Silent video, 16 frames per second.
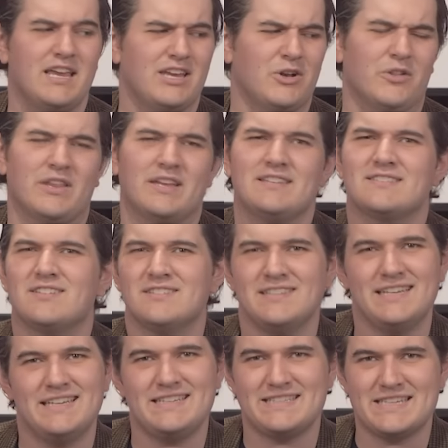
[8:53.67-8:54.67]
they start
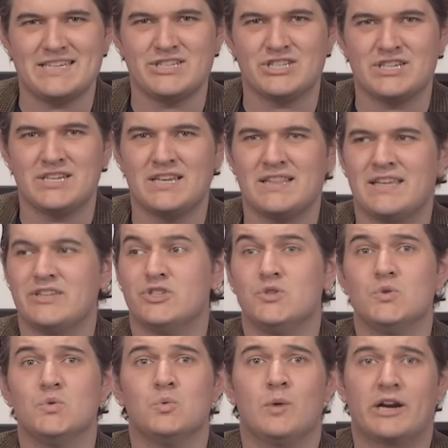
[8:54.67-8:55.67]
to get dingy. They
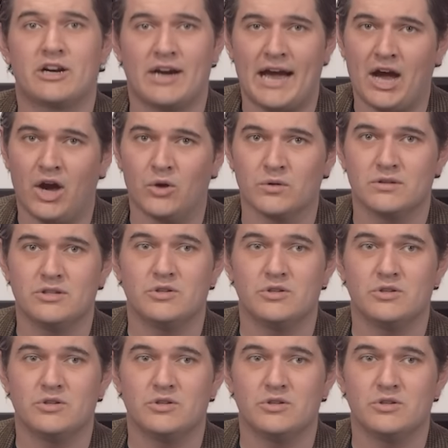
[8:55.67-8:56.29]
do wear out.